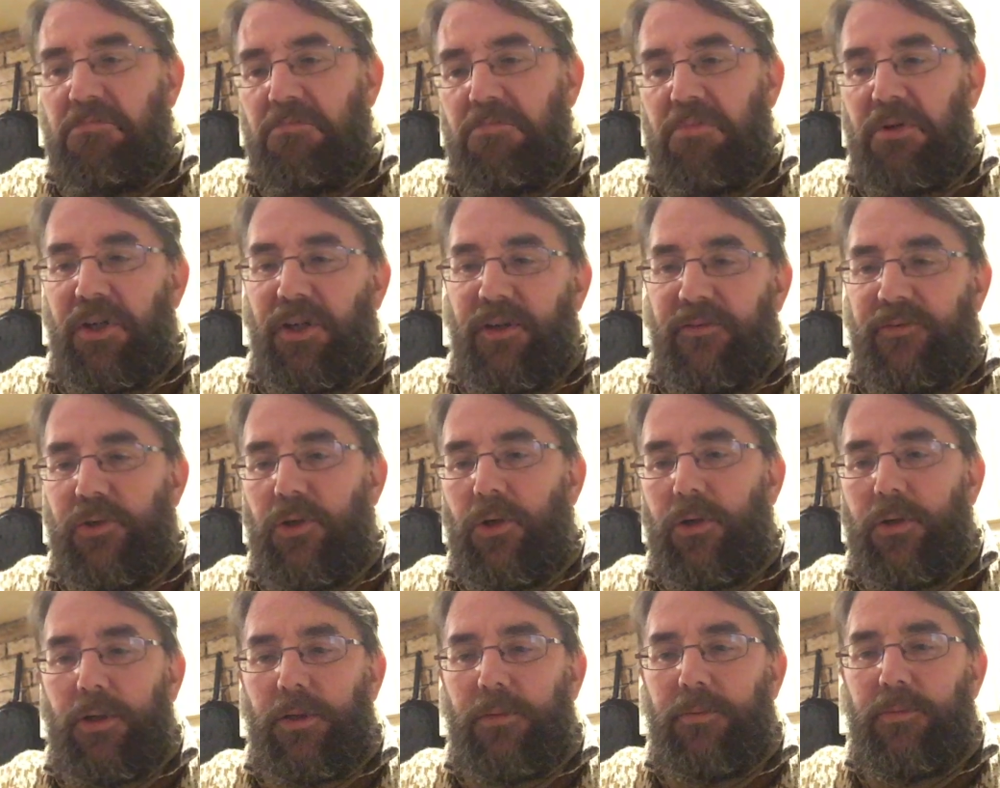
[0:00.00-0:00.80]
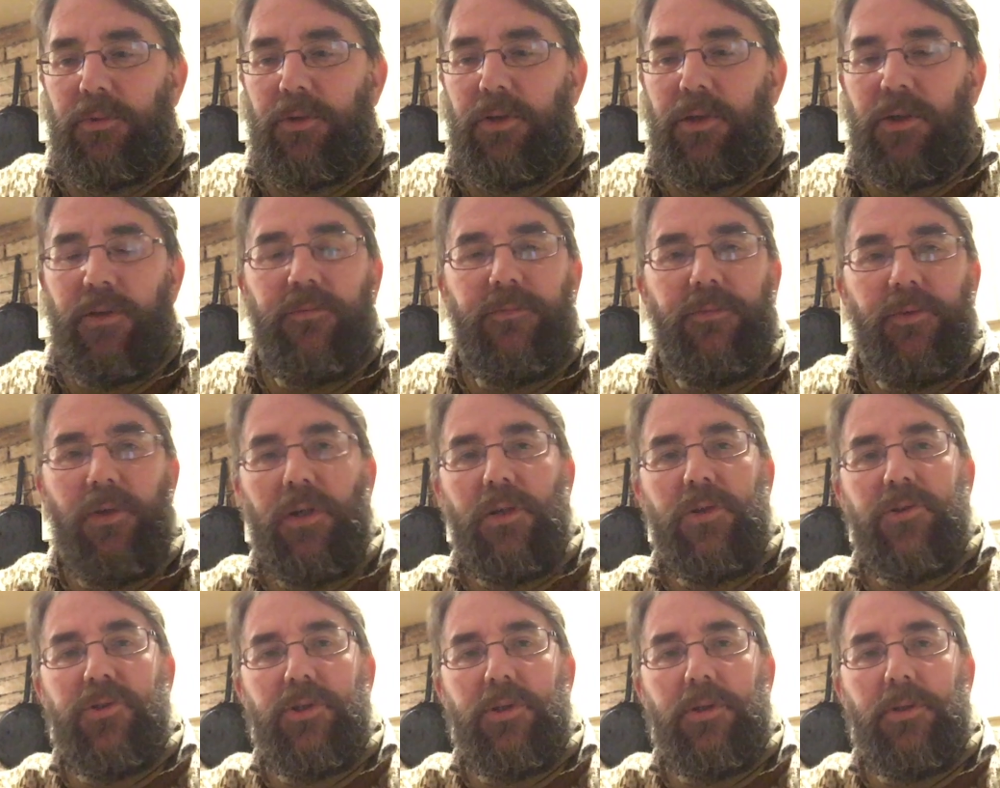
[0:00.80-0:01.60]
but I've got a
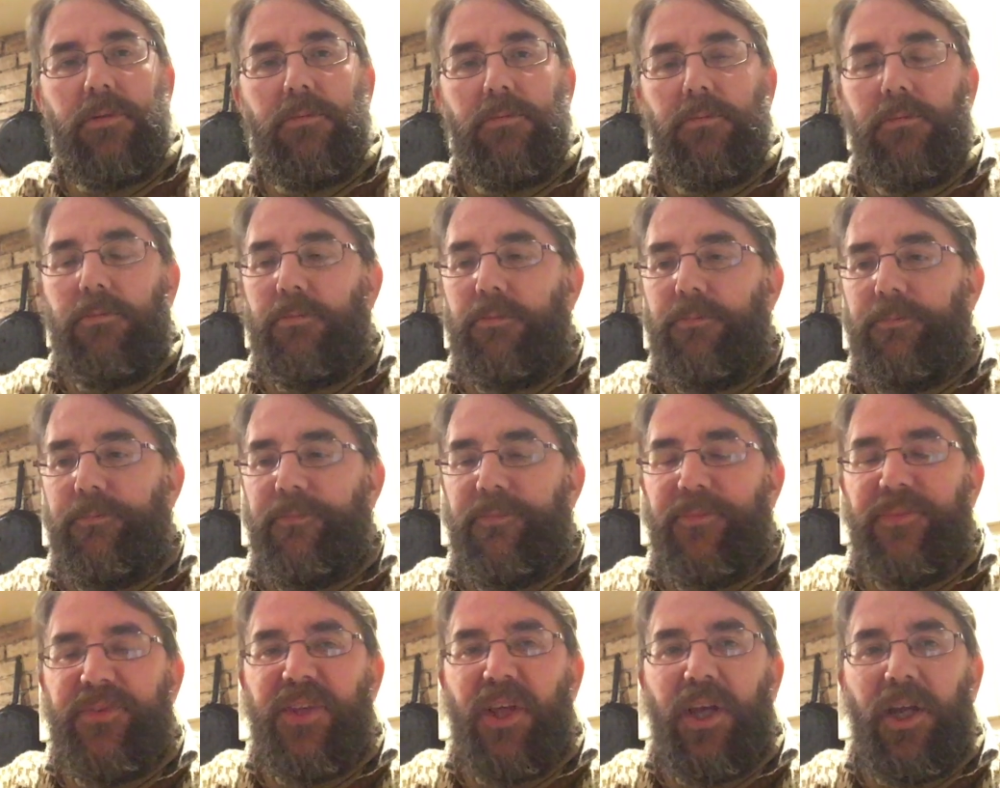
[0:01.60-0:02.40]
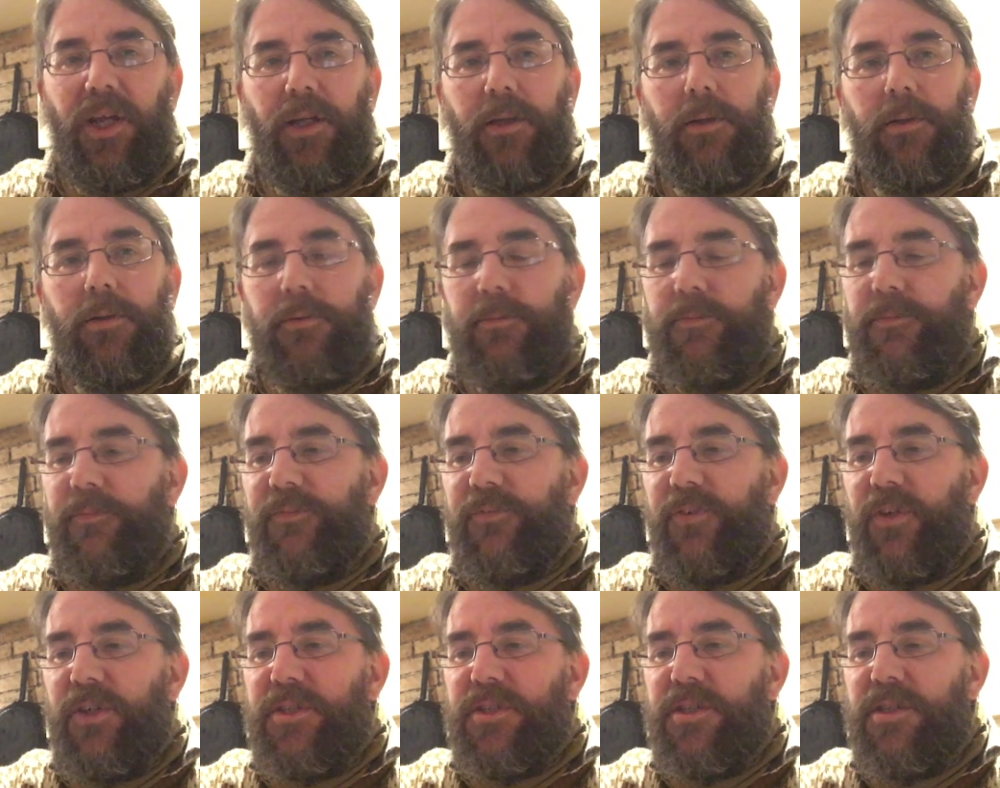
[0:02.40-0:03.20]
conversion thing that
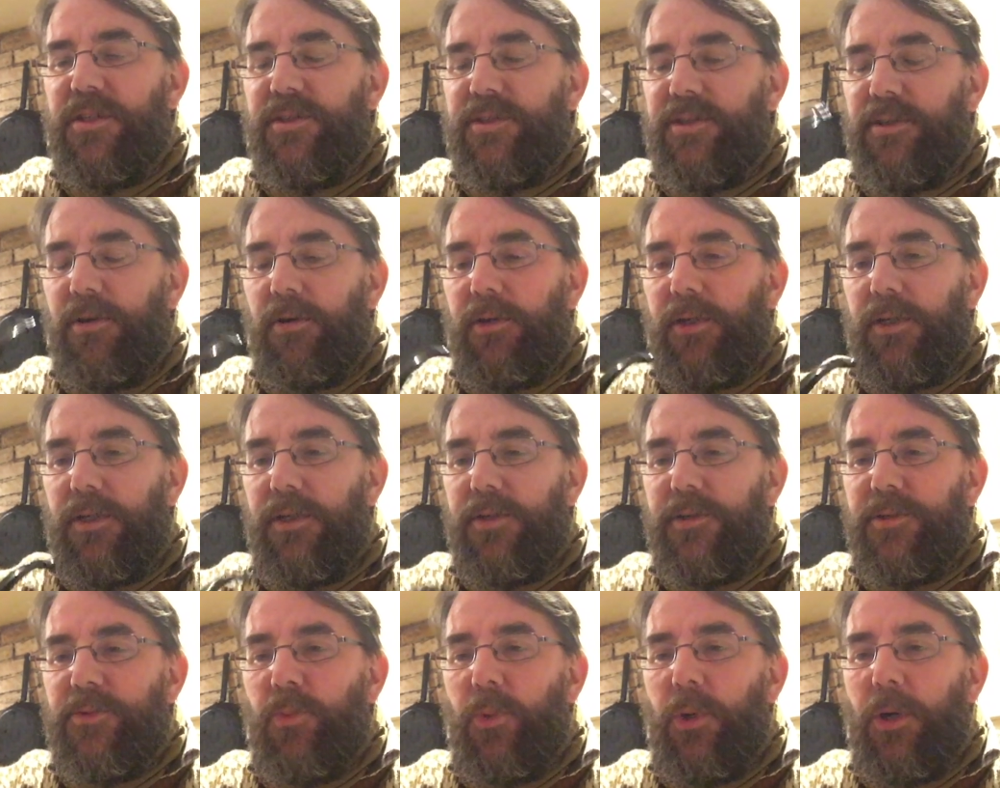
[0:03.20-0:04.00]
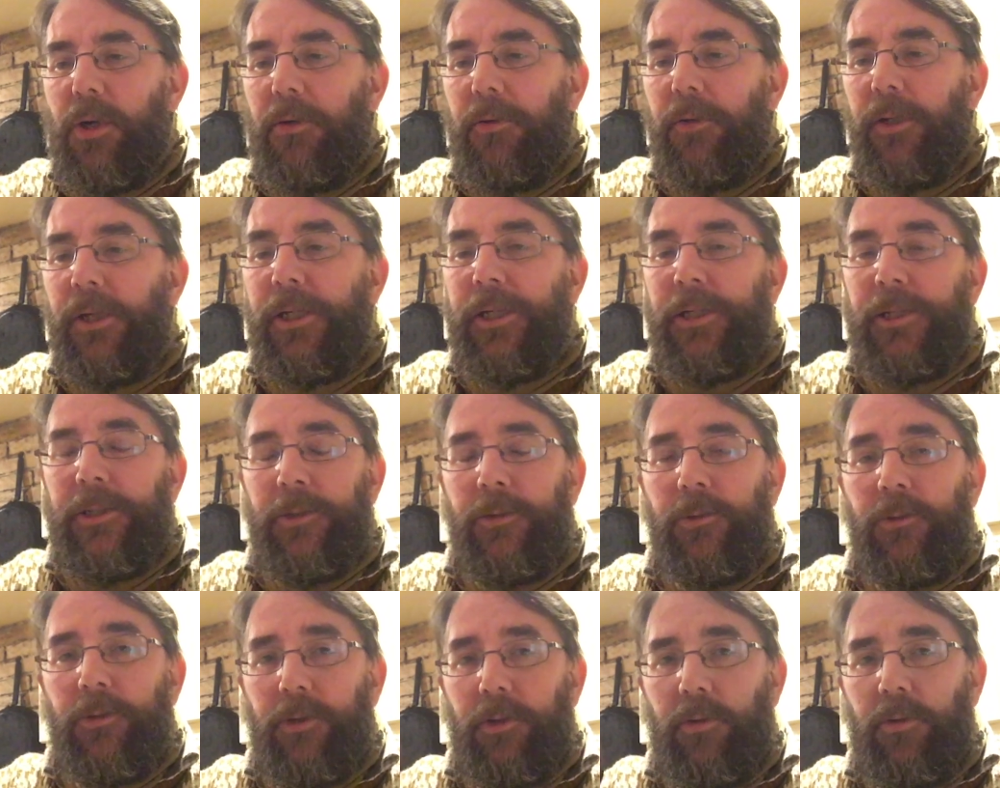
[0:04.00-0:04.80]
fits inside it as well,
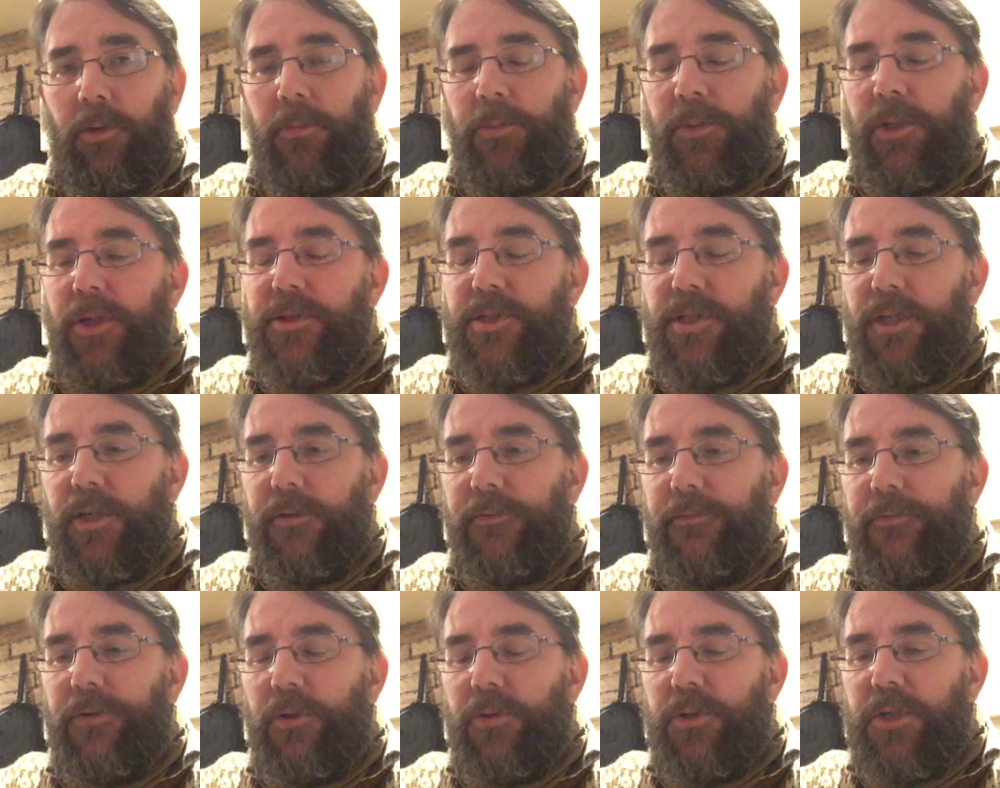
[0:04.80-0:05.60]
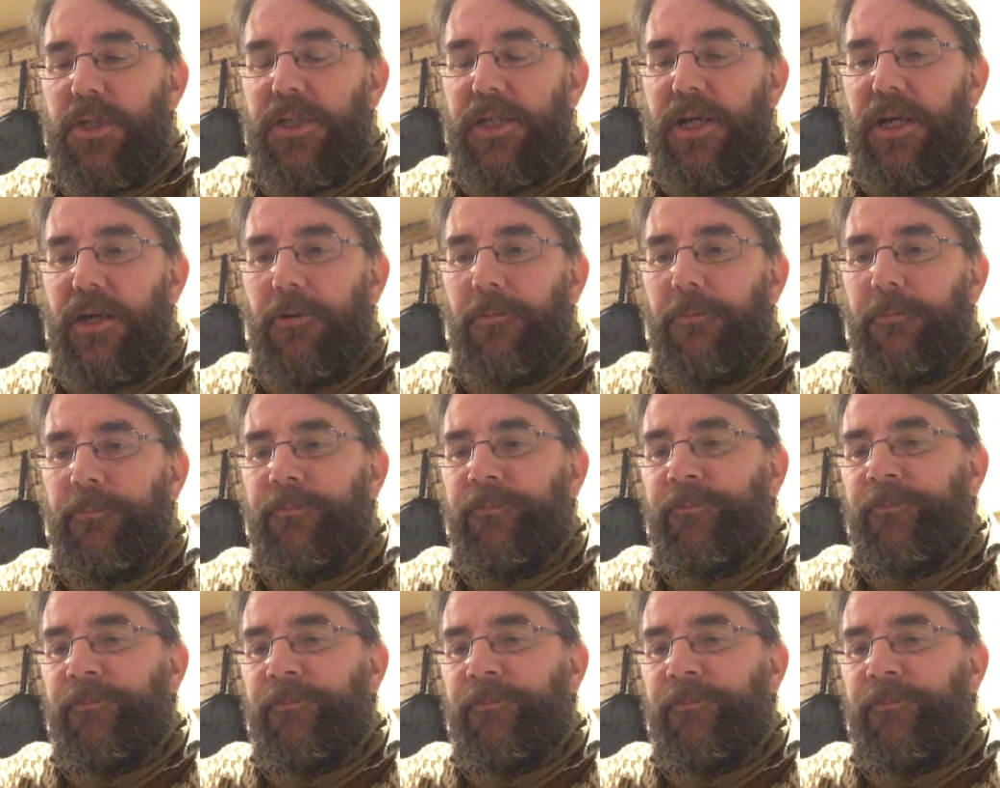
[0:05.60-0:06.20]
although I'm using a filter now.